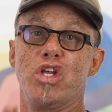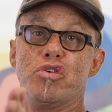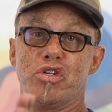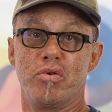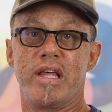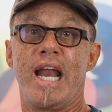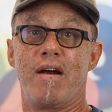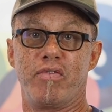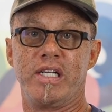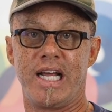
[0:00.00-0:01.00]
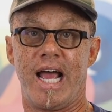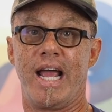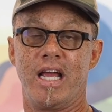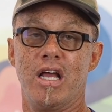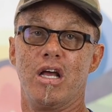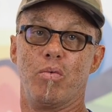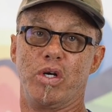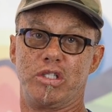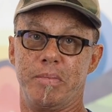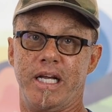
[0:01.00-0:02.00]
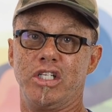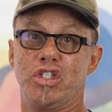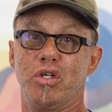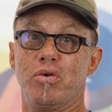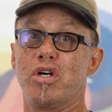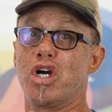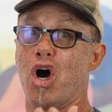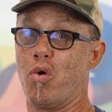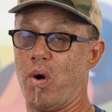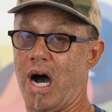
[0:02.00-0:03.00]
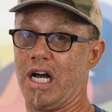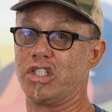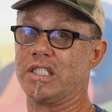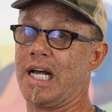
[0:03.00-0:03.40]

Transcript: you do that every day which means you co-wash.